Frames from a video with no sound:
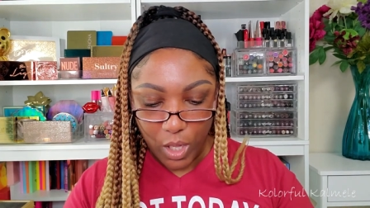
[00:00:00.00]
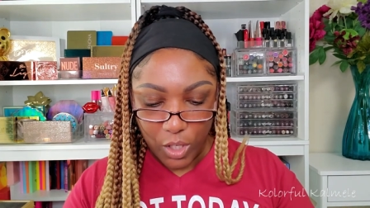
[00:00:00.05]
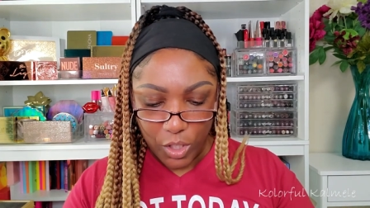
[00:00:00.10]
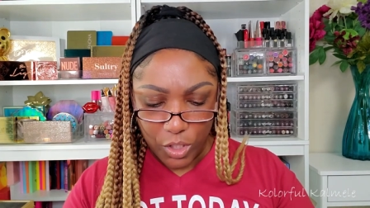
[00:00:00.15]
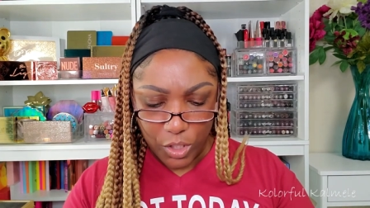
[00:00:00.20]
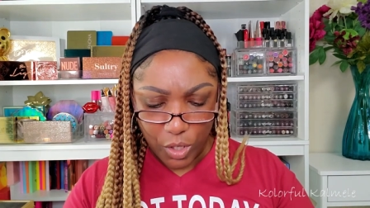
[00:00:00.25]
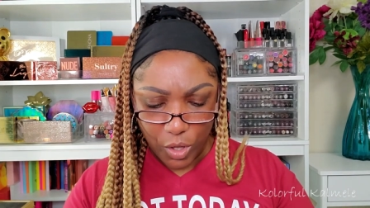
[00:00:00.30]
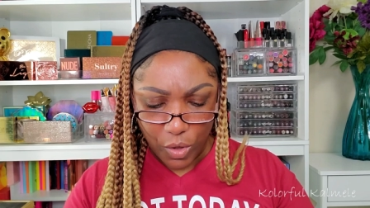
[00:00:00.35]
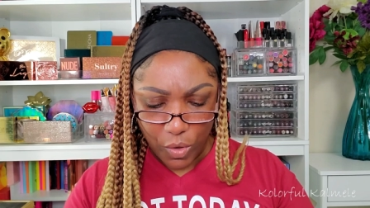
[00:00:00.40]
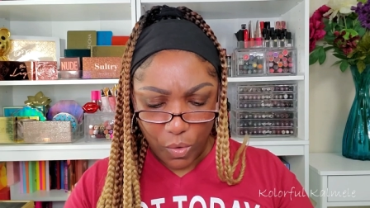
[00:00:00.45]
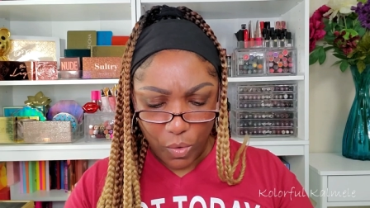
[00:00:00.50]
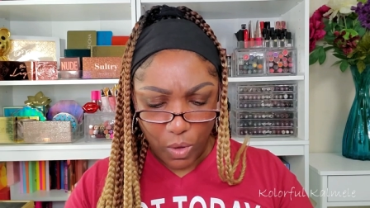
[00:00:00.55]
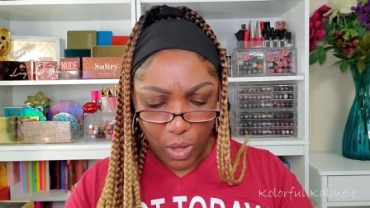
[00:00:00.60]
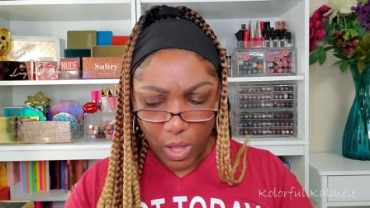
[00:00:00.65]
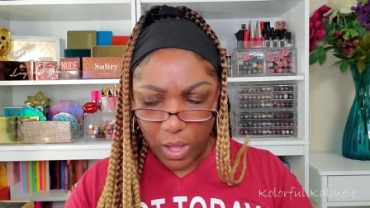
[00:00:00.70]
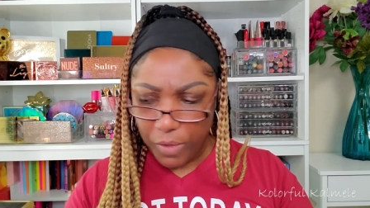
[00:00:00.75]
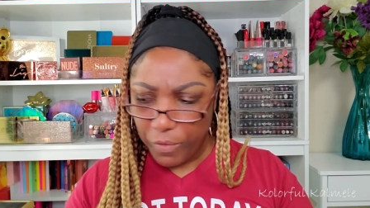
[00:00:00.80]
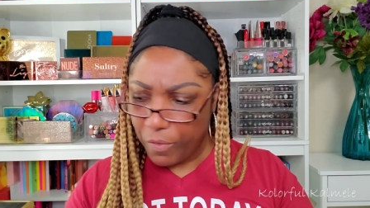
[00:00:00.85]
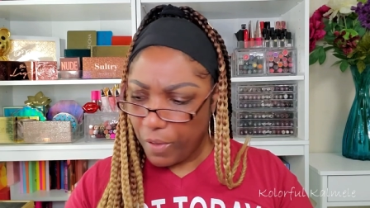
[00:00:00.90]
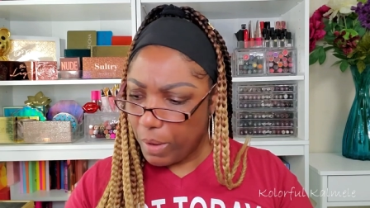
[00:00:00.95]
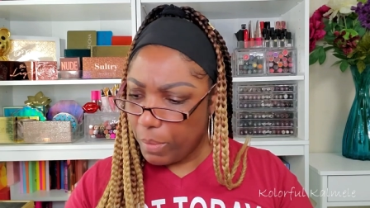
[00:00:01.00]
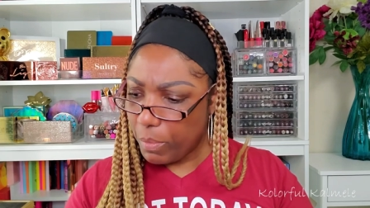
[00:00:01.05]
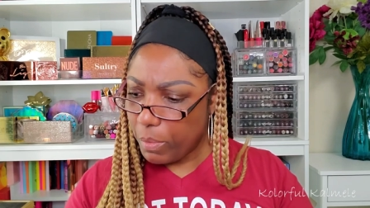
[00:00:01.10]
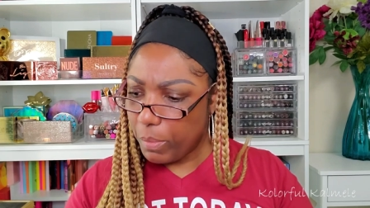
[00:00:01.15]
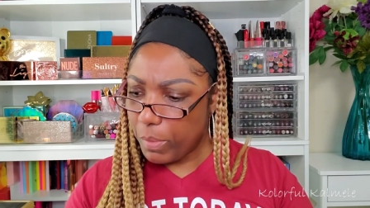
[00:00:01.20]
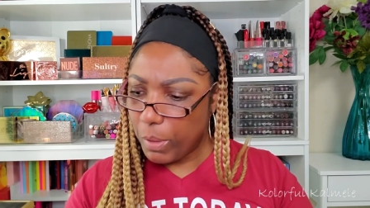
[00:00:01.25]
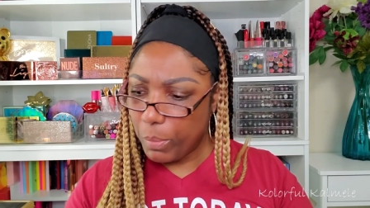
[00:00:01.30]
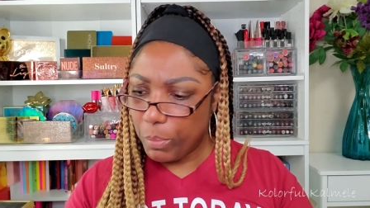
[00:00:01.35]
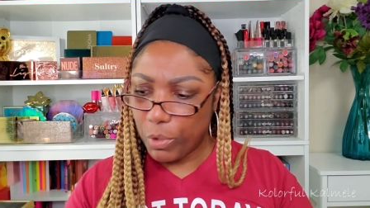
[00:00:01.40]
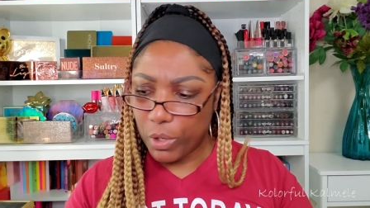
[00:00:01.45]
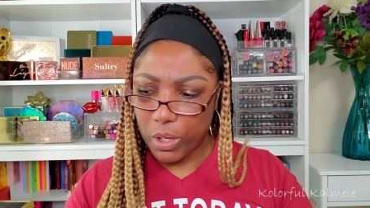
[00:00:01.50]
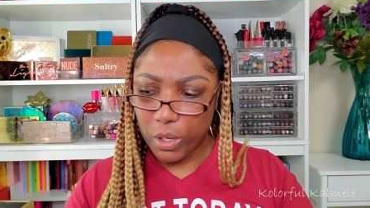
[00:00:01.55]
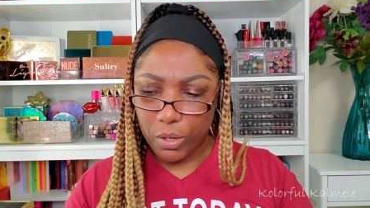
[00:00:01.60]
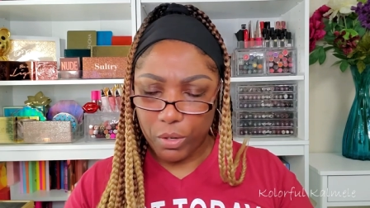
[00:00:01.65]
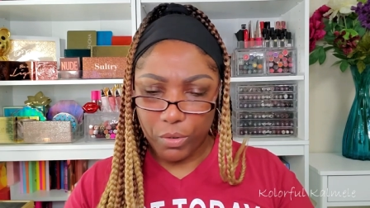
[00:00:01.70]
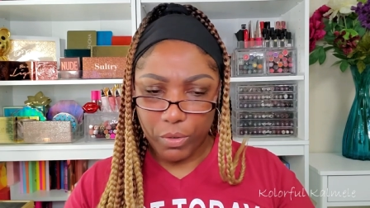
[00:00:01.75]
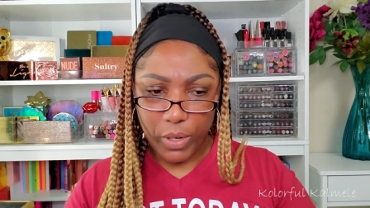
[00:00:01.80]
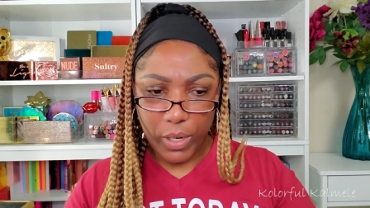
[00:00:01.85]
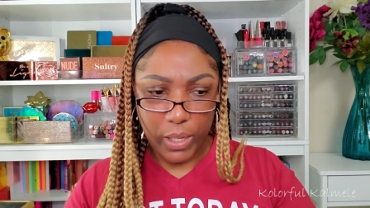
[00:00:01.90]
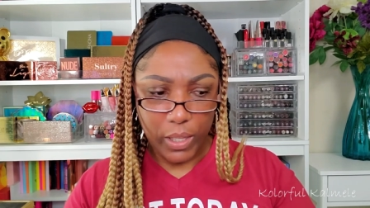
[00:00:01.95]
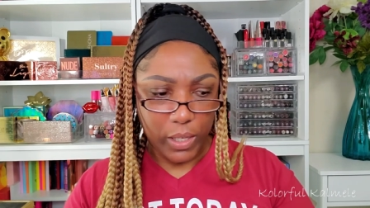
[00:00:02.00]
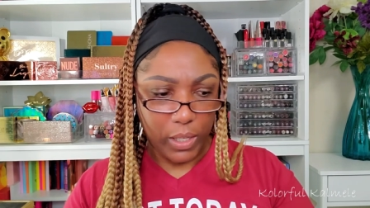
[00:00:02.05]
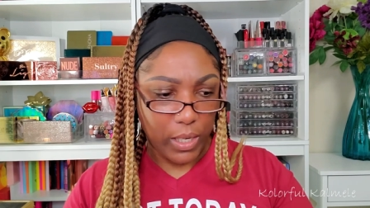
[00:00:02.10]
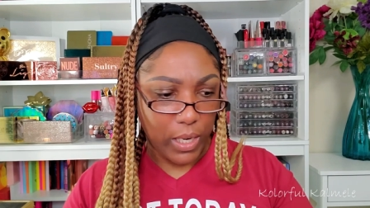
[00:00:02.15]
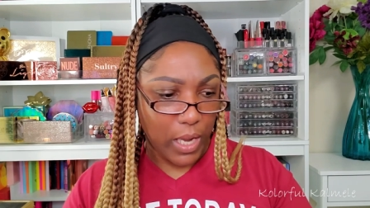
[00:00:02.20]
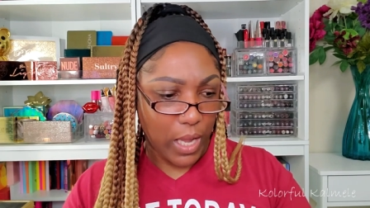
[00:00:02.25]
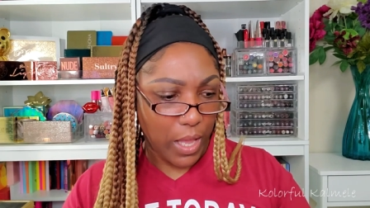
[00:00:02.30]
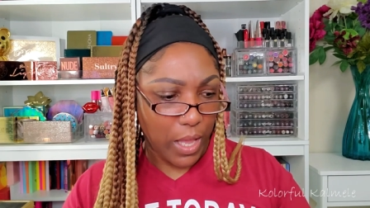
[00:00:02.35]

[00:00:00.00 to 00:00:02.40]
So if I'm remembering correctly,